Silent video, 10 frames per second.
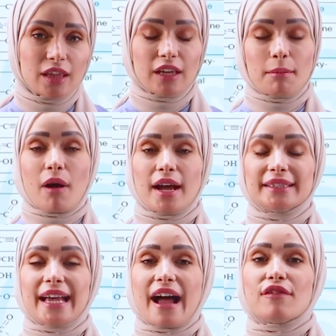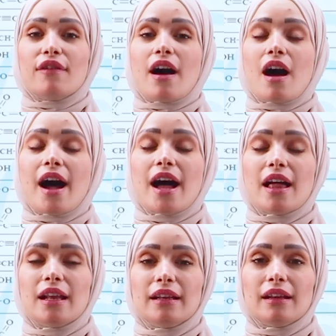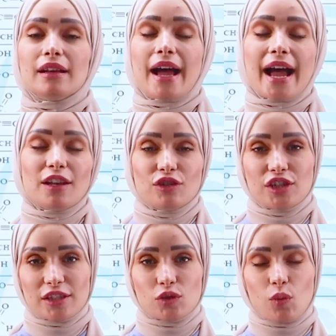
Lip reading: they might have halogens,